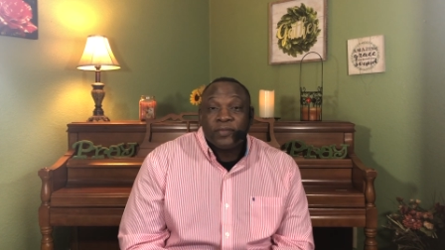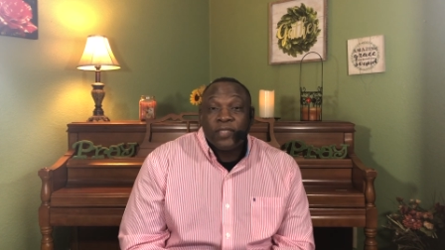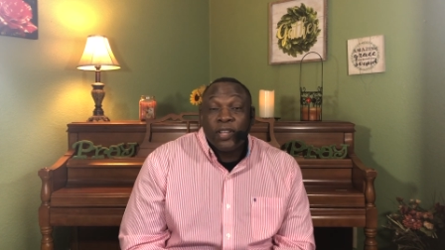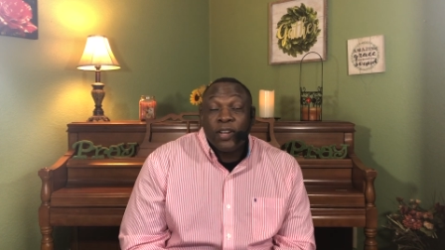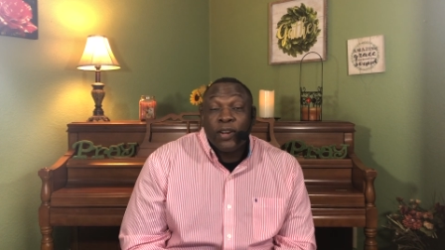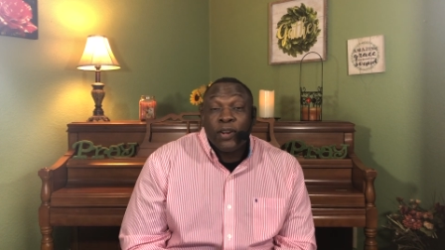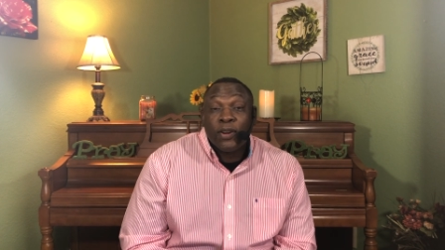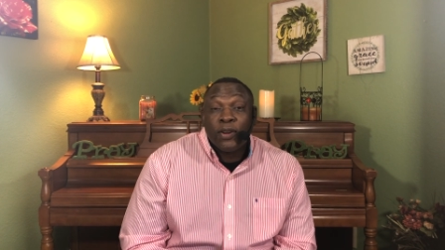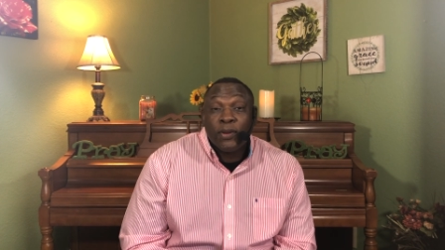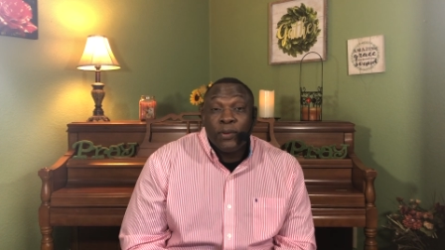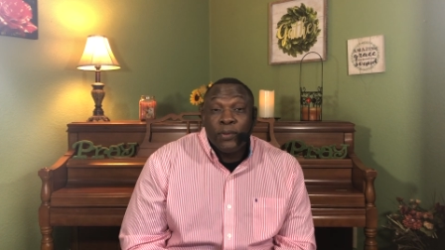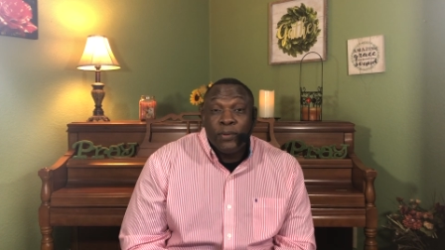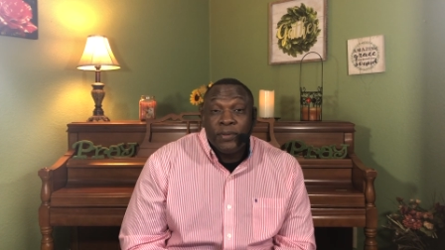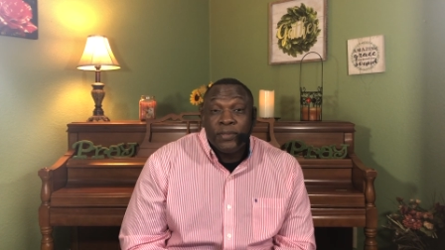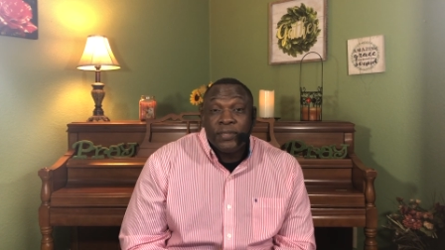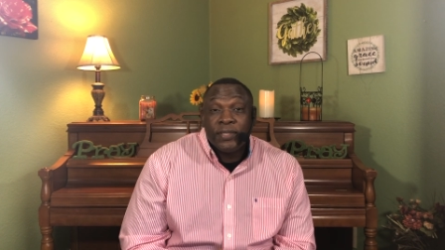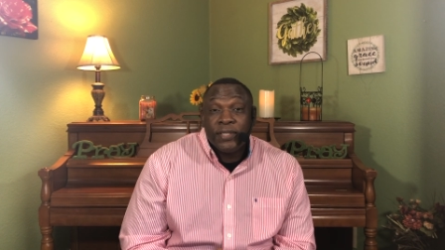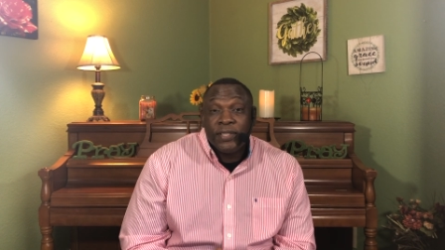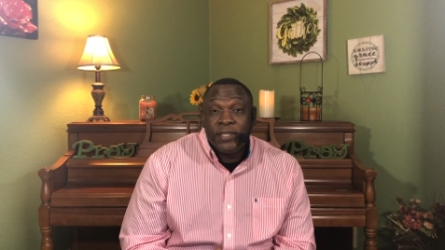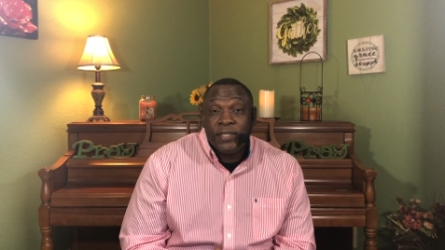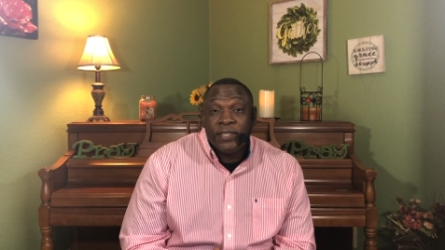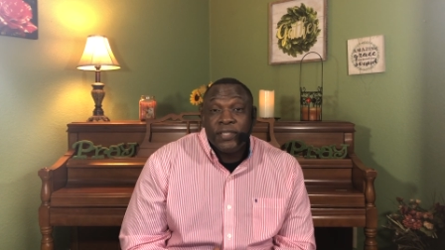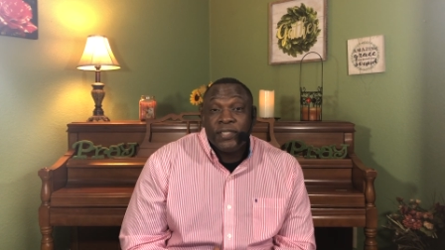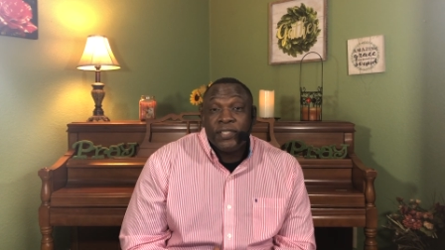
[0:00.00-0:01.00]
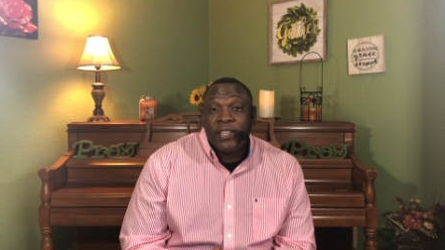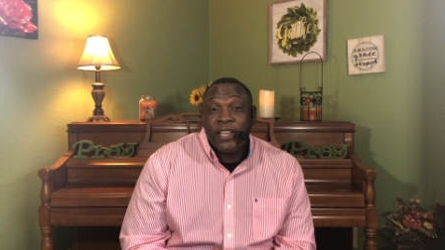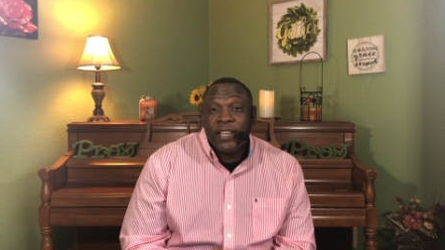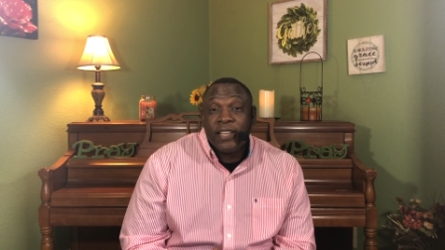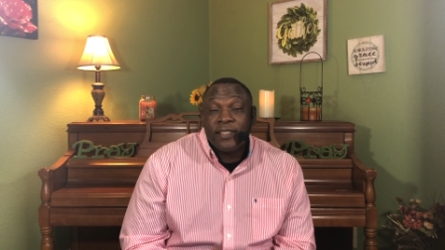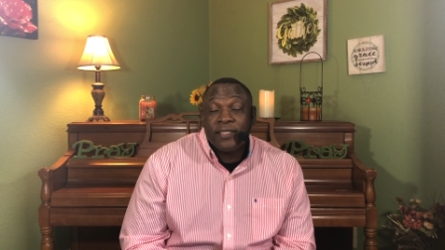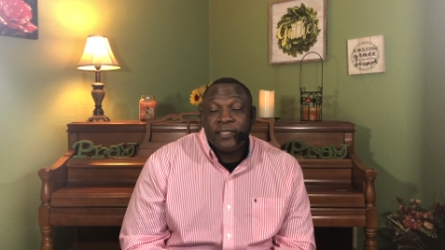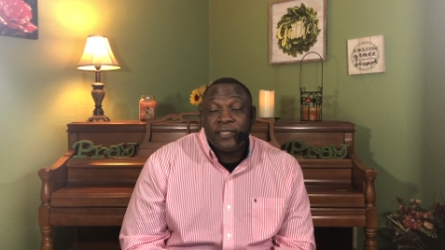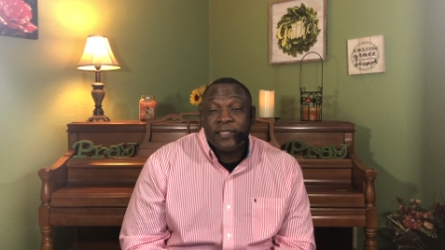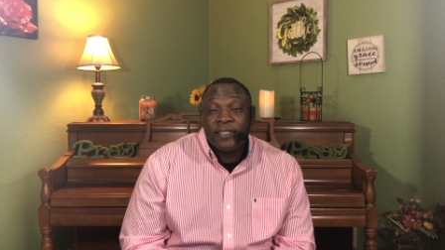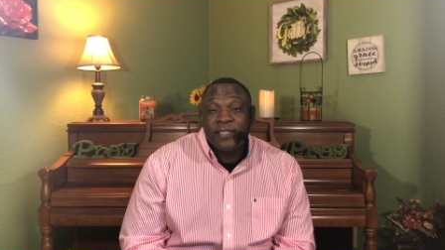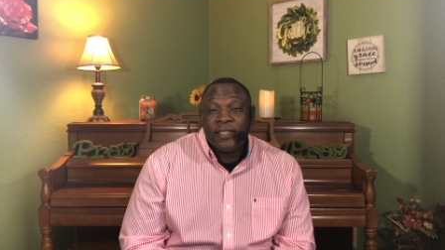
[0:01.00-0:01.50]
a closure to
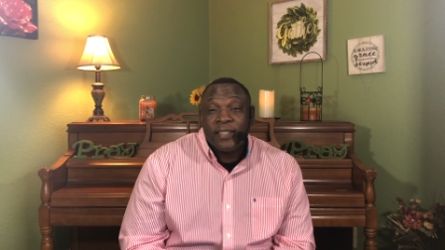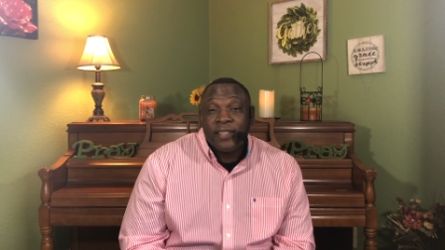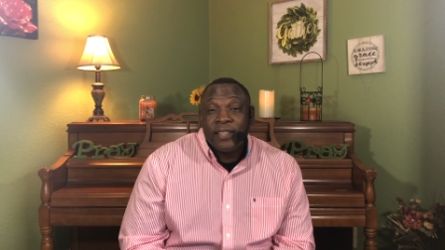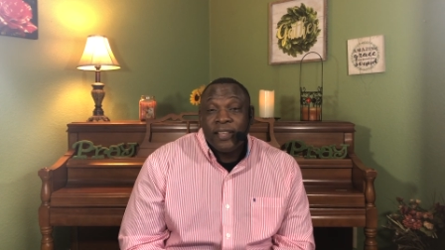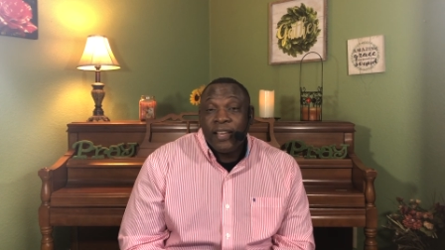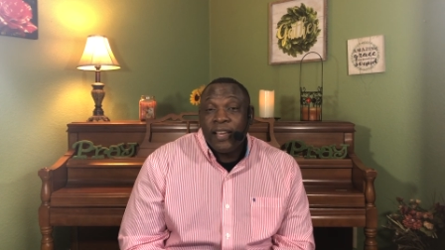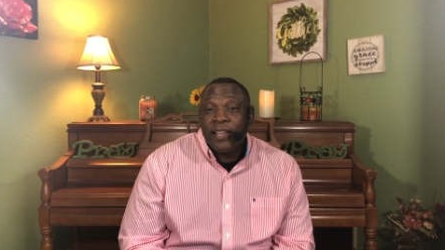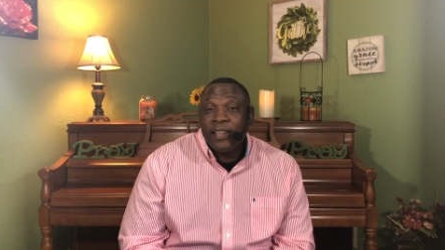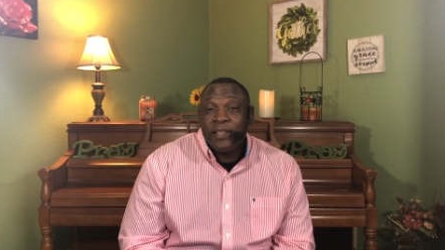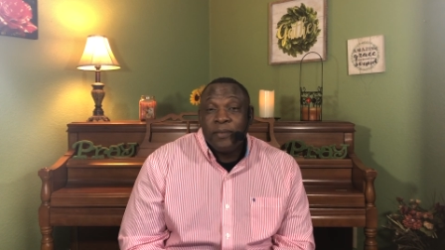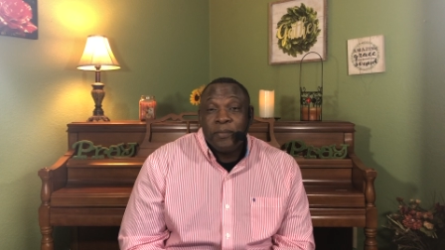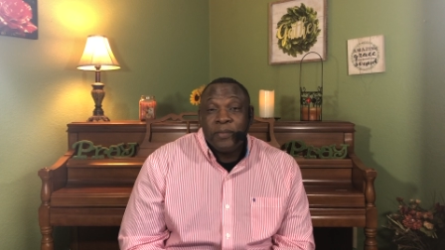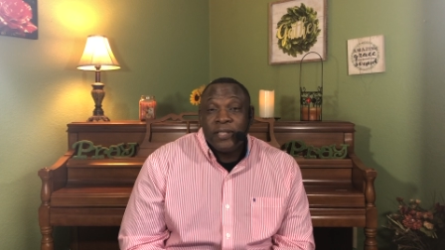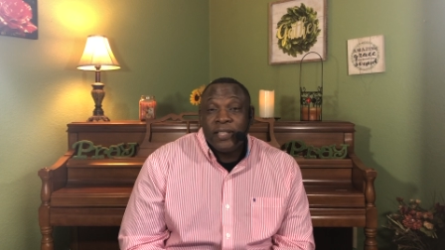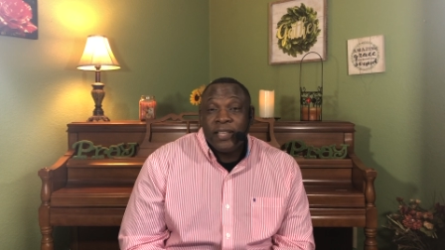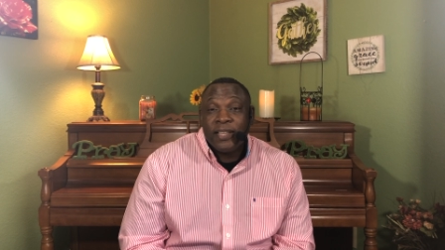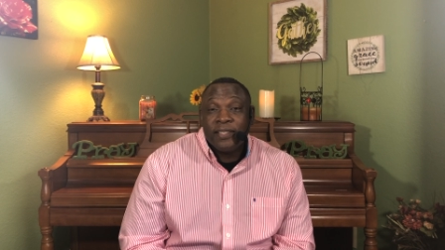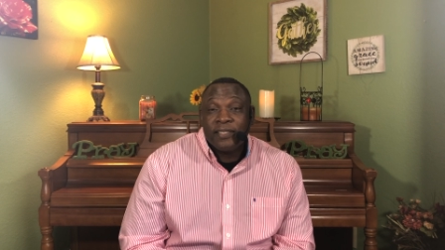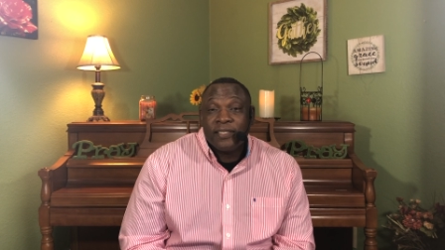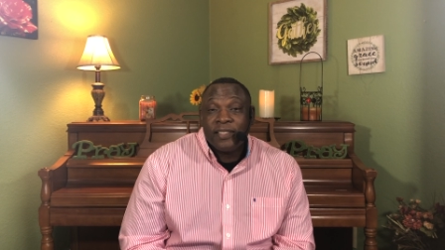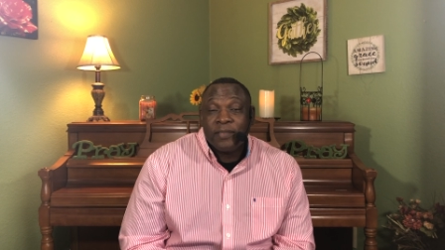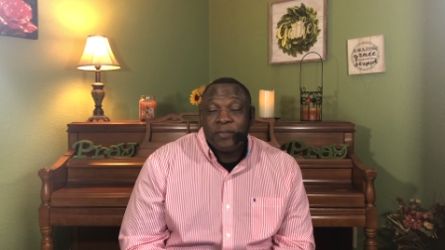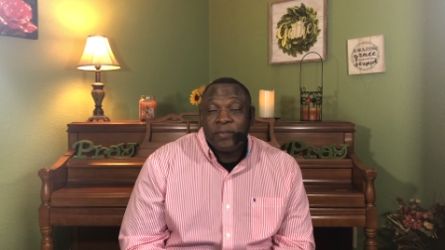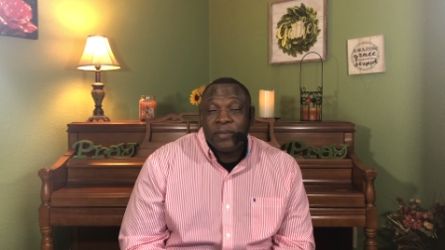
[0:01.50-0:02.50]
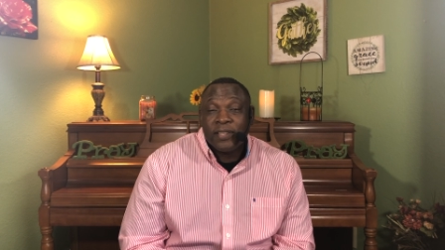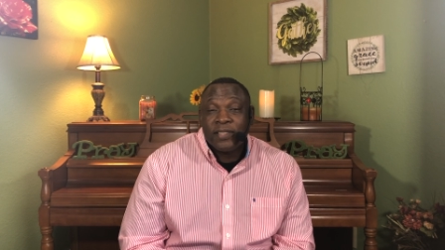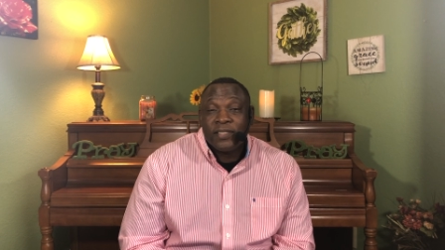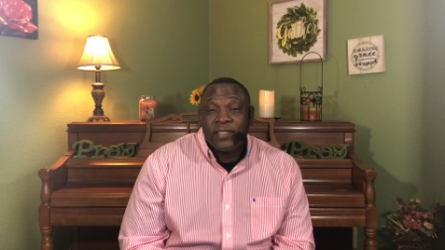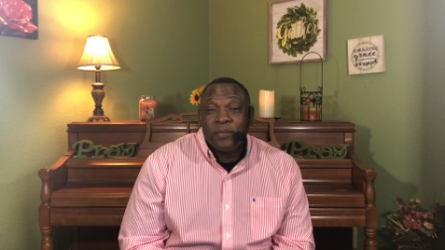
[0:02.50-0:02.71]
things. And let me tell you something.